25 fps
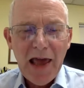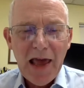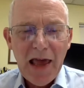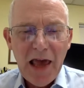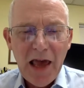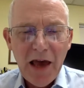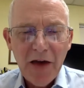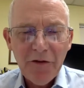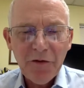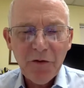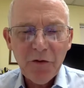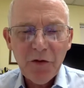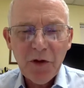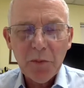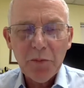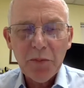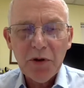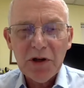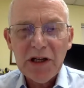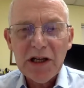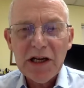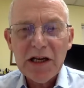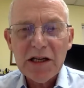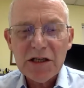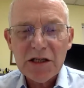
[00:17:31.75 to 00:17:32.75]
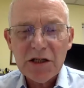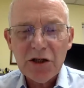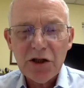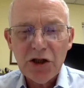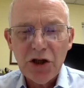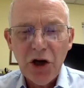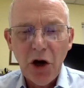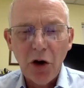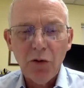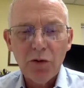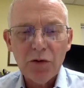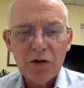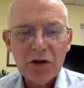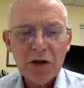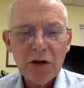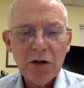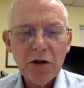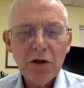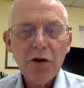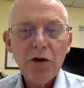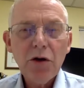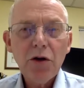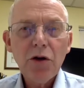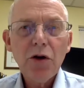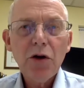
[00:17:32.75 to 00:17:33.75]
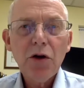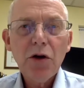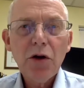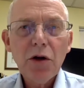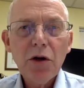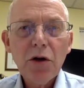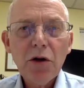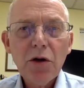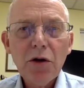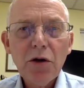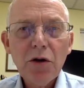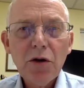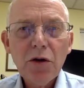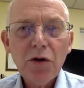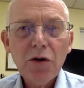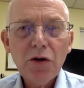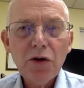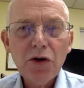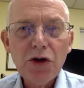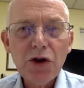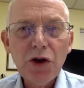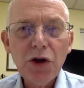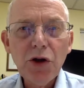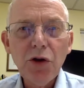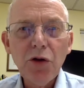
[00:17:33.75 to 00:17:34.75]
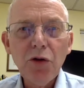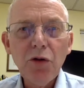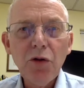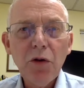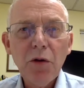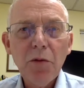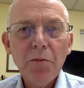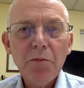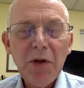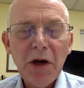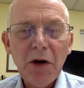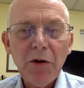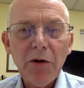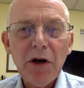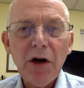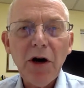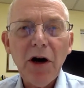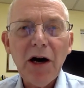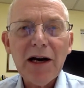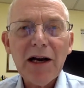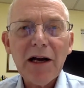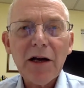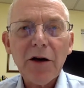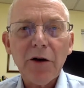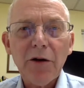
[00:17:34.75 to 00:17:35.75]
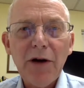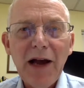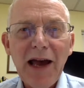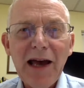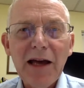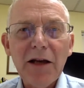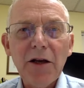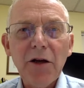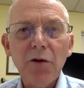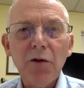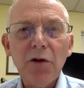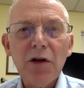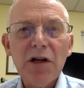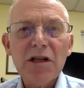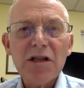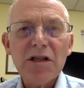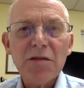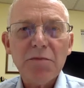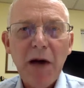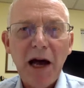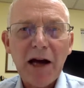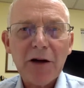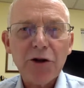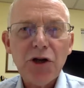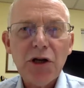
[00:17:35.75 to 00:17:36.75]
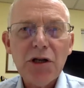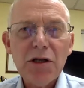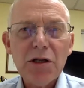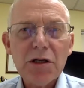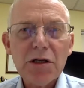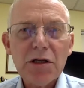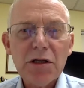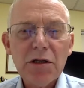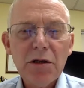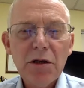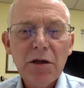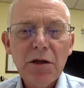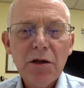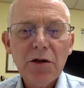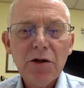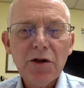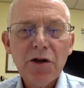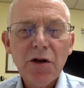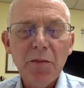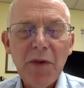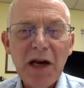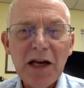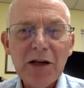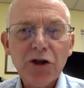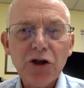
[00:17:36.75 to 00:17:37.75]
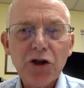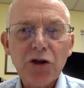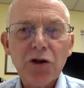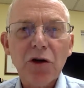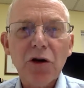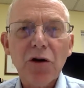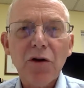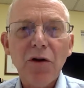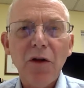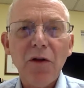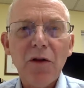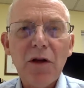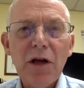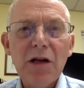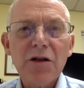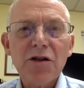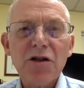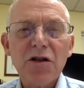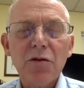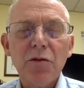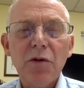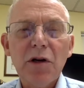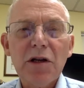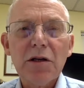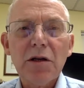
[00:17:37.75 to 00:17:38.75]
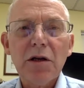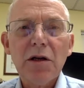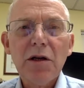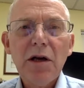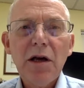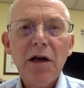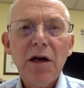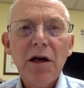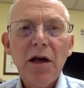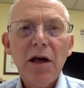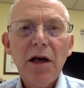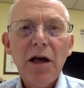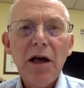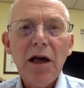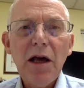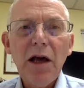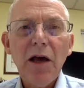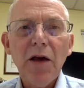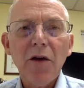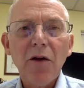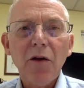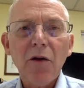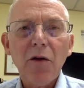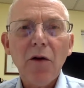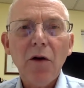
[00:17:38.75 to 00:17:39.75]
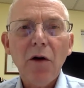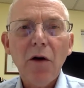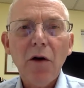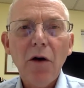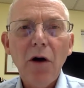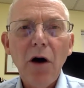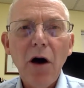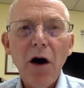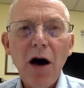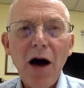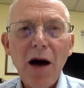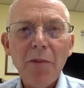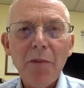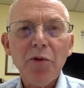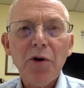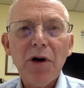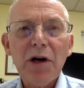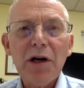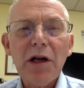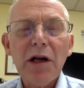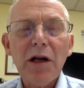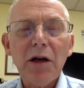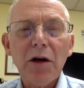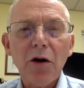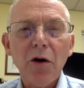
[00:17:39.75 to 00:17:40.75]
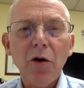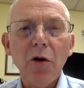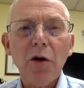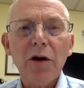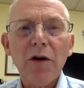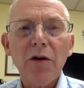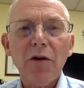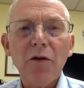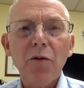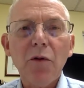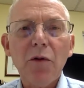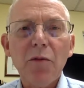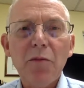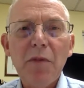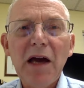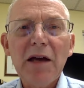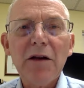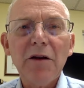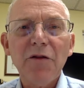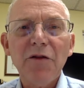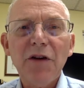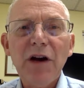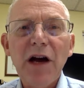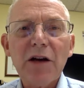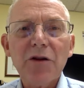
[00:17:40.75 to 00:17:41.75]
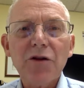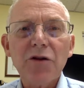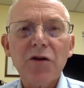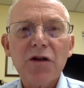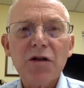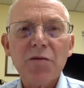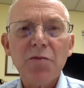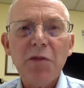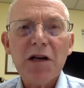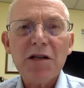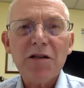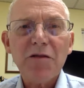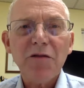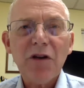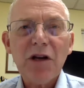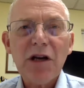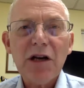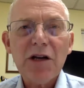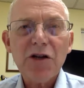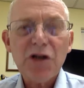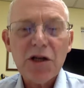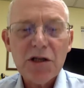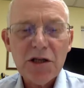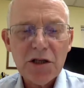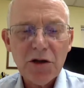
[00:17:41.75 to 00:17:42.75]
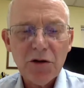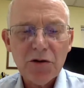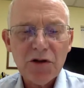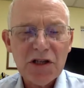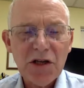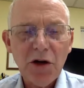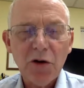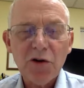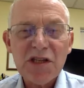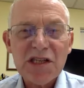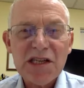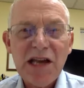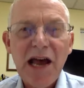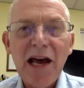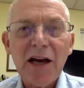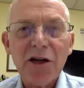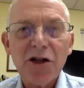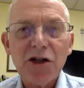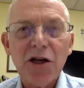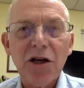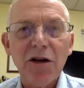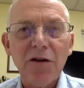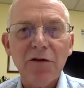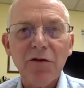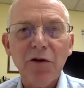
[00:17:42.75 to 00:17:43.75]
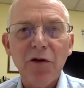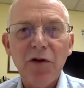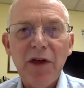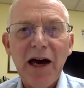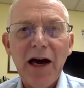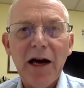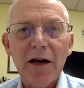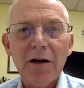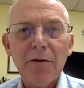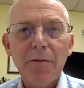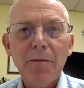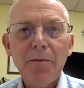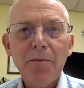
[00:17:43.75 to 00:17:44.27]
If the police don't do periodic or annual inspections to make sure that the instrument is operating in accordance with manufacturer's specifications, there's no sanction for that.